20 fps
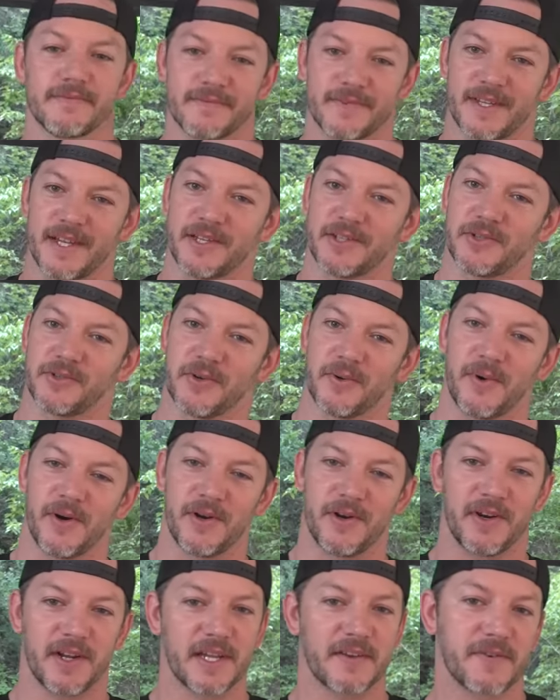In case you were
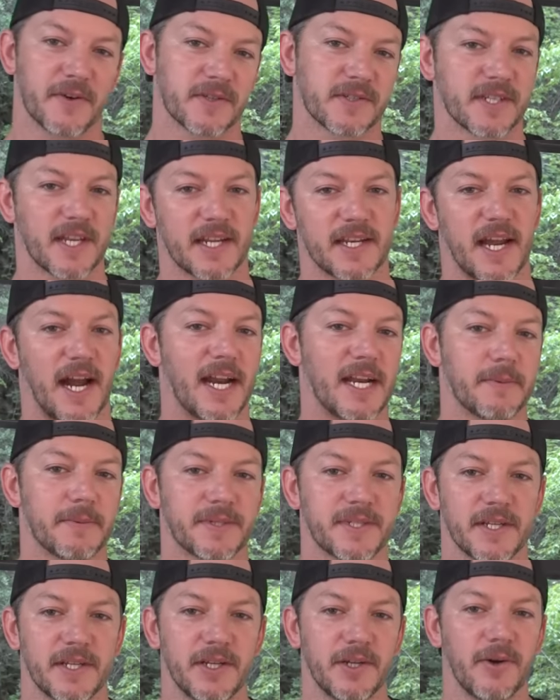wondering if it was like
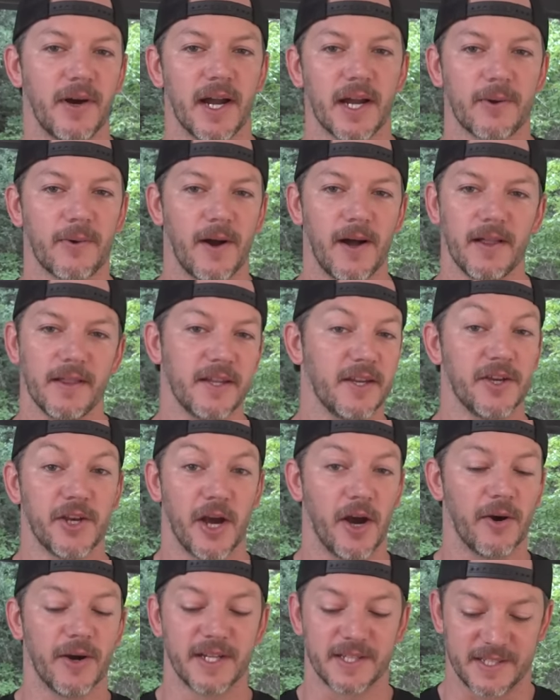90% new high quality,
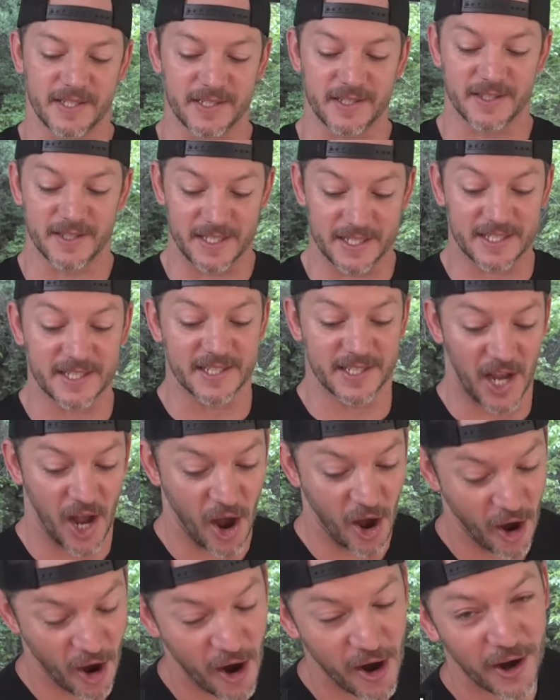no, this is
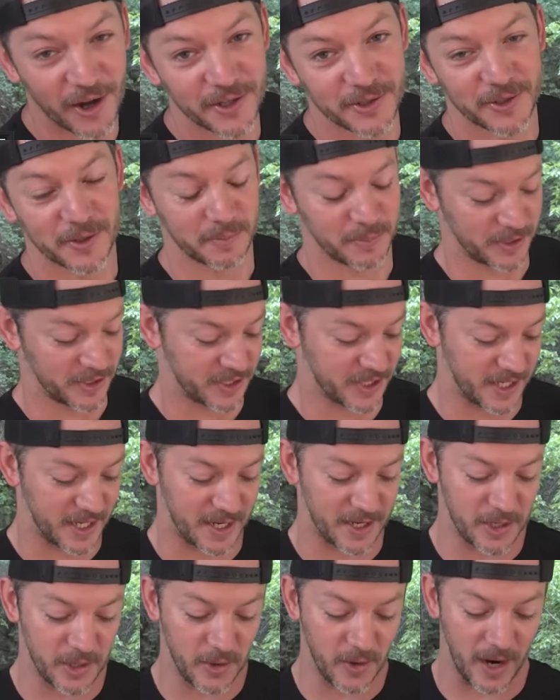
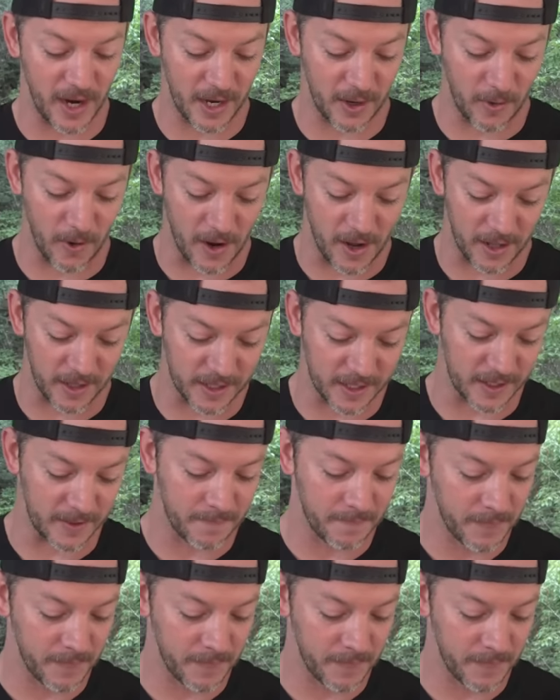100% new high quality.